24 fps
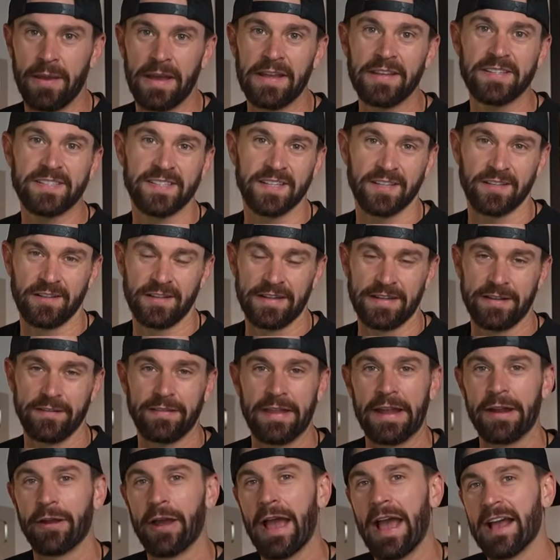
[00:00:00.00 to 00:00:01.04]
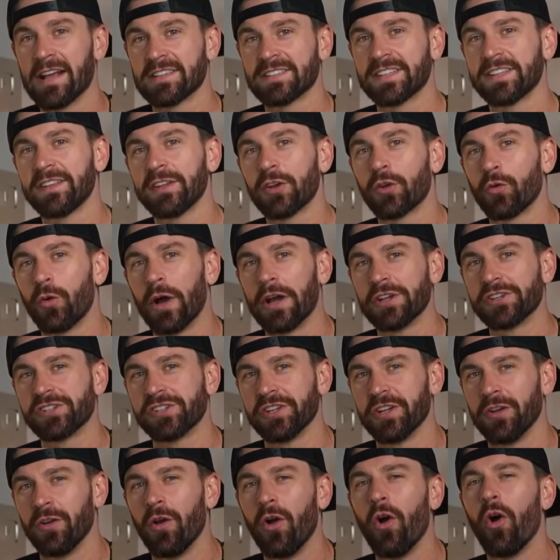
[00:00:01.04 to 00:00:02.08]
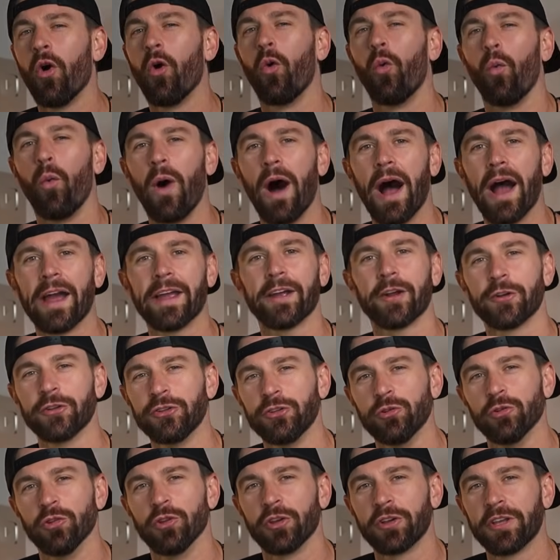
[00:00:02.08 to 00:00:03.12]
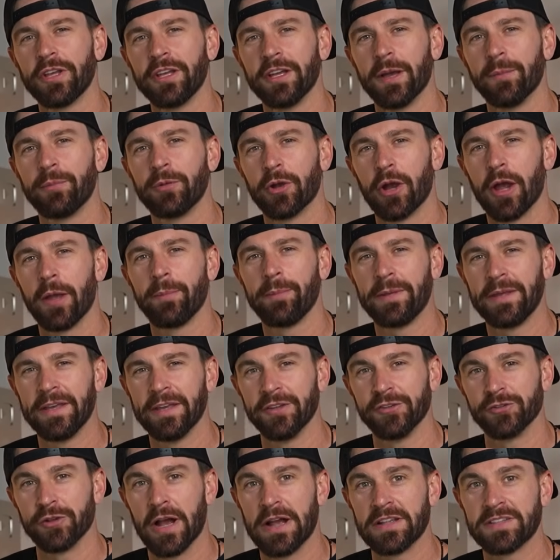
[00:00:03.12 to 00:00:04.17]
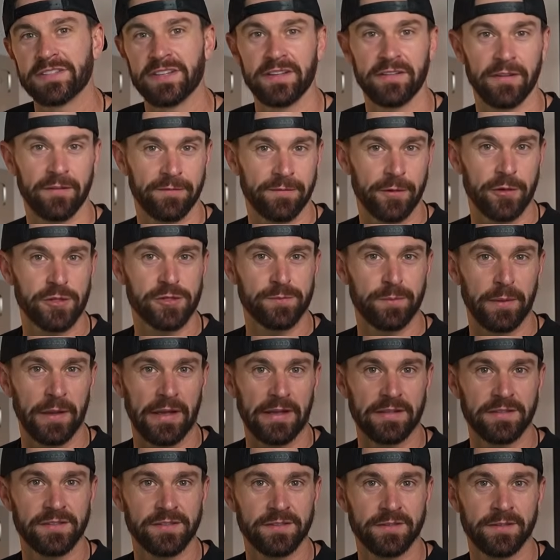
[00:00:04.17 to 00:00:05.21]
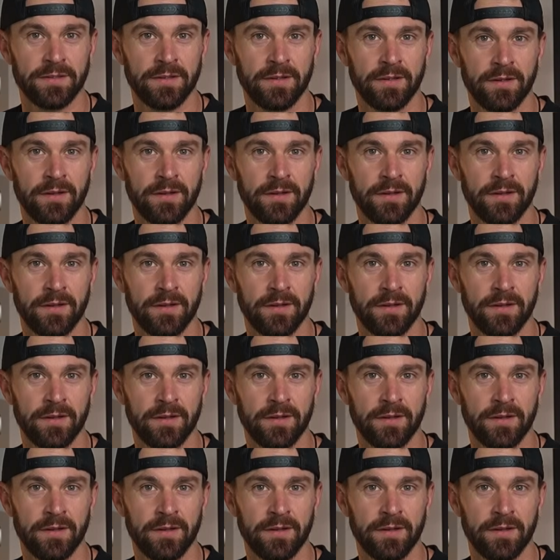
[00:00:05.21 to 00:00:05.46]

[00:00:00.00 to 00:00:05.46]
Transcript: Basically, they are asking the question, why are you looking up your IP address in the first place?